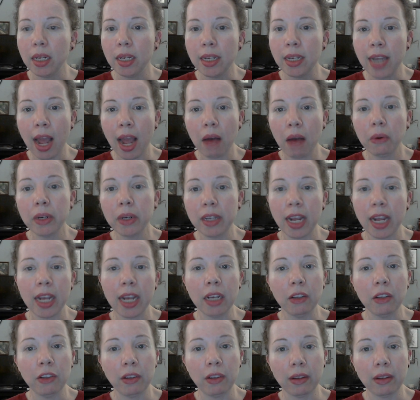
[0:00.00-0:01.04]

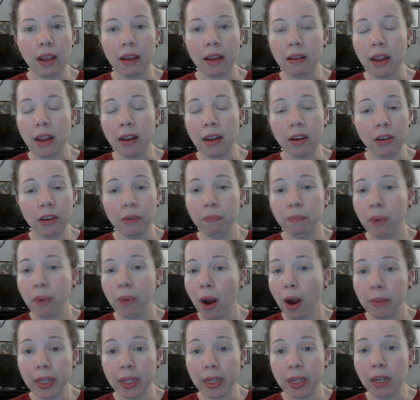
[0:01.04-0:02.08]
nowadays, and you
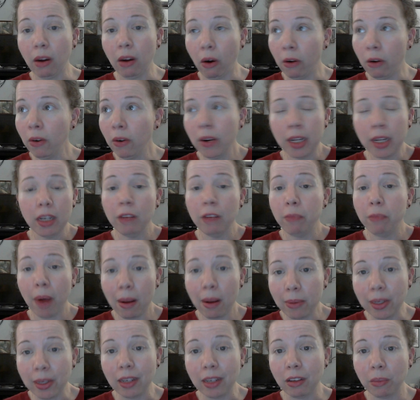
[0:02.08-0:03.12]
probably heard it, you
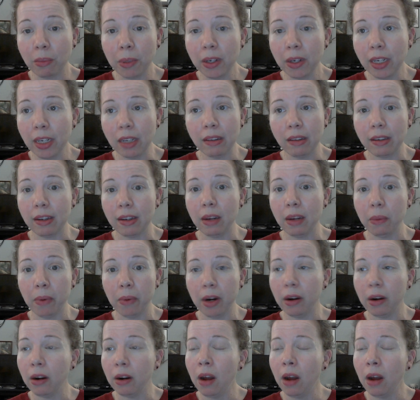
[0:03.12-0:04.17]
probably experienced it,
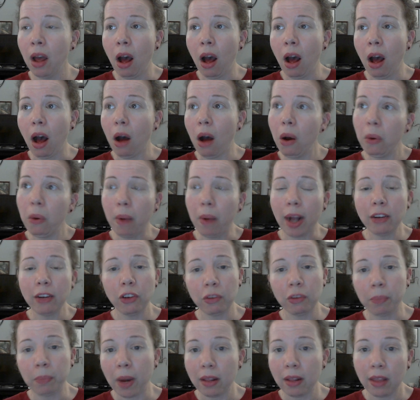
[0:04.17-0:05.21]
where, oh, I
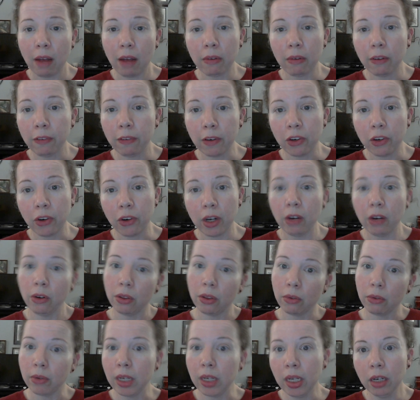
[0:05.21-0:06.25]
just bought that refrigerator
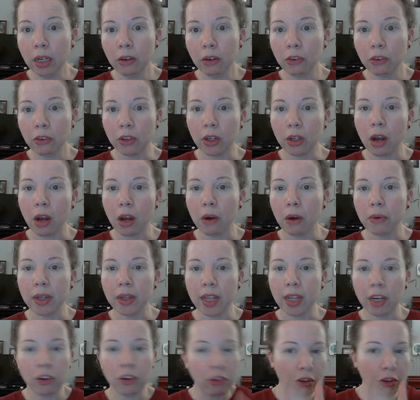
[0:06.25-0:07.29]
3 years ago,
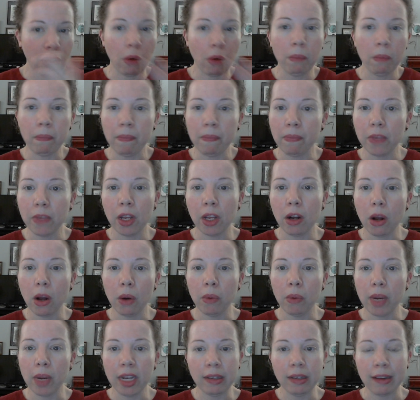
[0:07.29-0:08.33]
and they just don't,
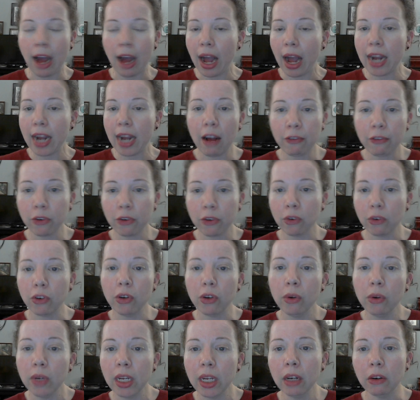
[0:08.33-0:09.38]
it died after
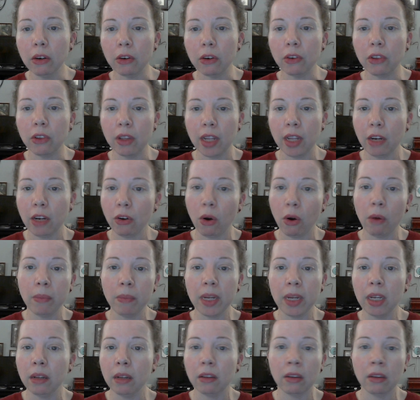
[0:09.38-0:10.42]
2 years, and they told
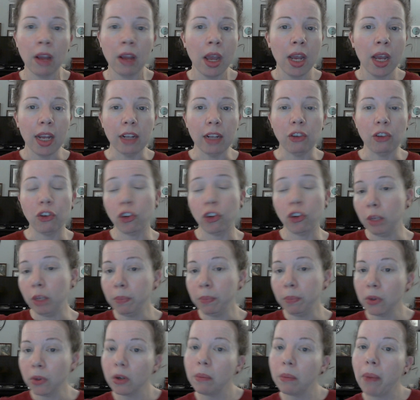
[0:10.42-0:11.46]
me it's
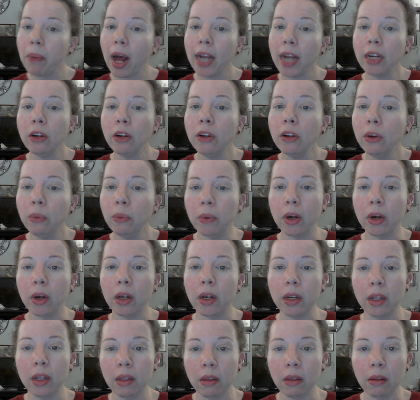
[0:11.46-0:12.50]
cheaper to buy a new
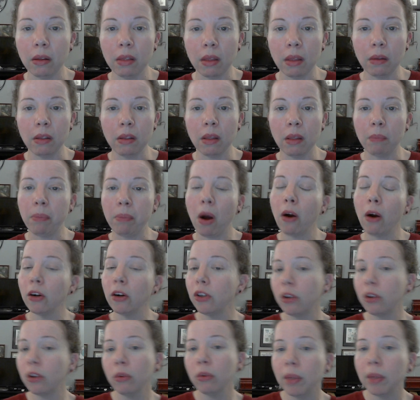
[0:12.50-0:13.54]
one, and the
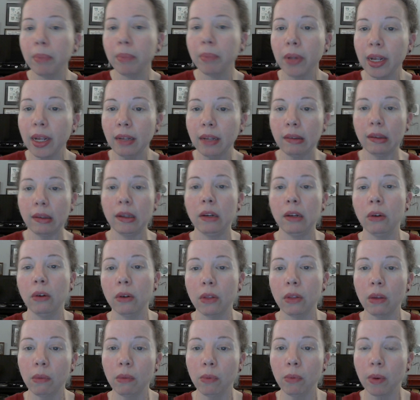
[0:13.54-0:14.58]
part to replace it, or
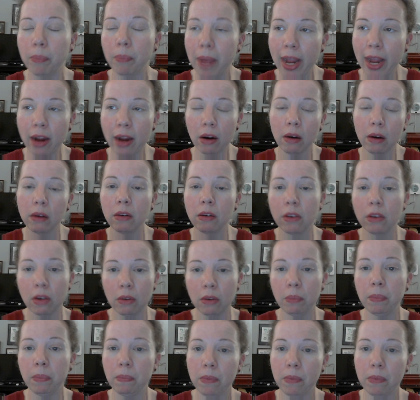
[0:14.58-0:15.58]
the repair to